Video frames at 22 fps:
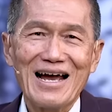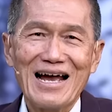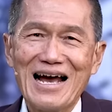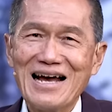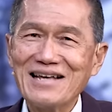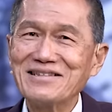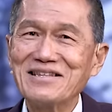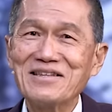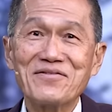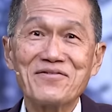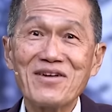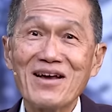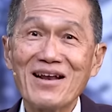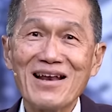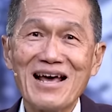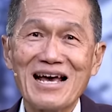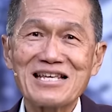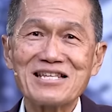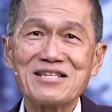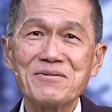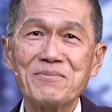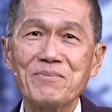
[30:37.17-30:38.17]
And I didn't
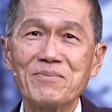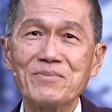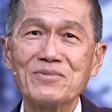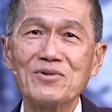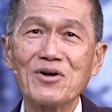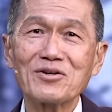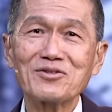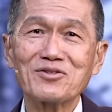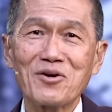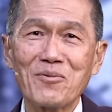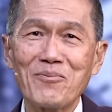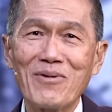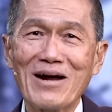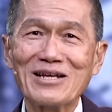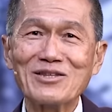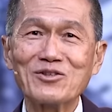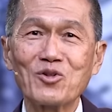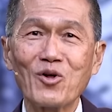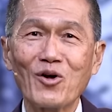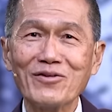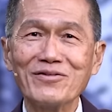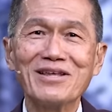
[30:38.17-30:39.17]
realize Doctor
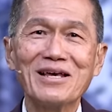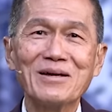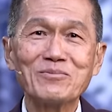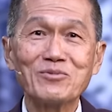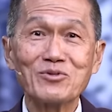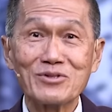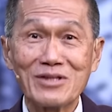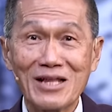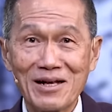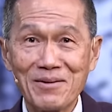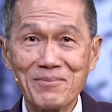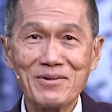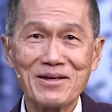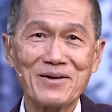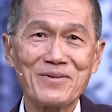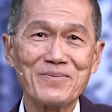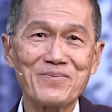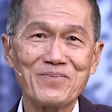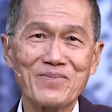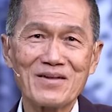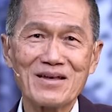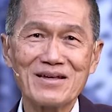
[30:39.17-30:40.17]
Bright told him to tell me
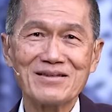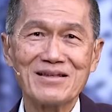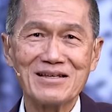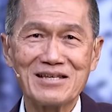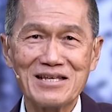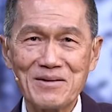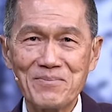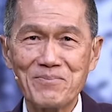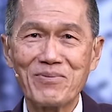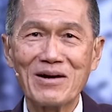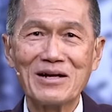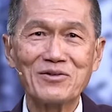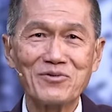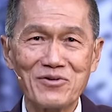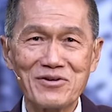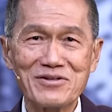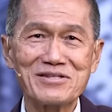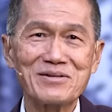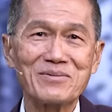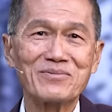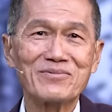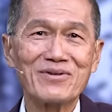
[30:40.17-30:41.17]
that he prayed to
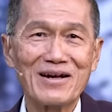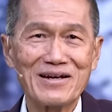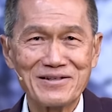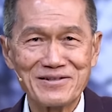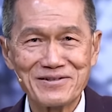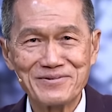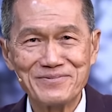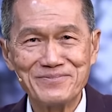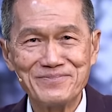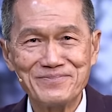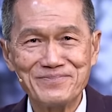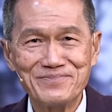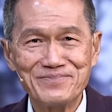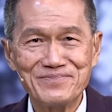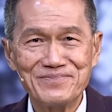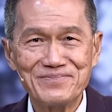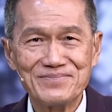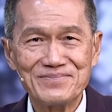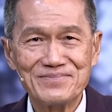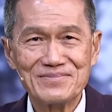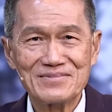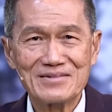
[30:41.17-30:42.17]
receive Christ.
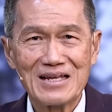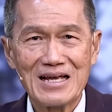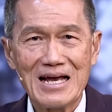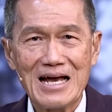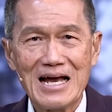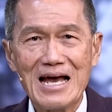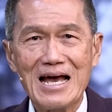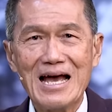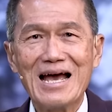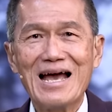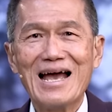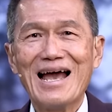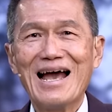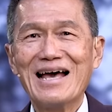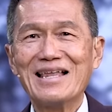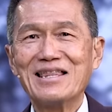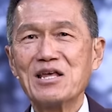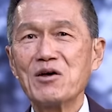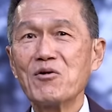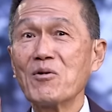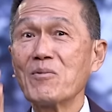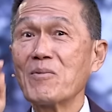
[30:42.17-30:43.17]

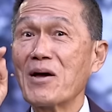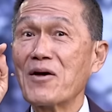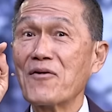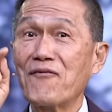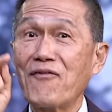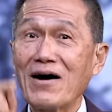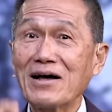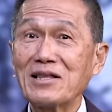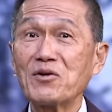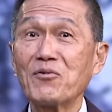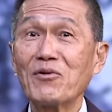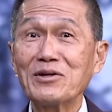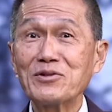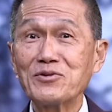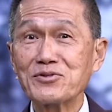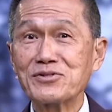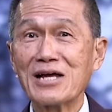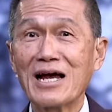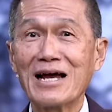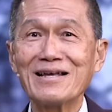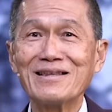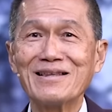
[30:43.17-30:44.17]
And then when my father went to
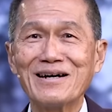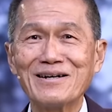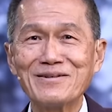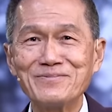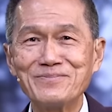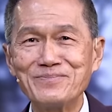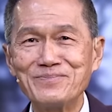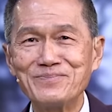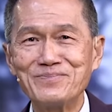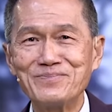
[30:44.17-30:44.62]
China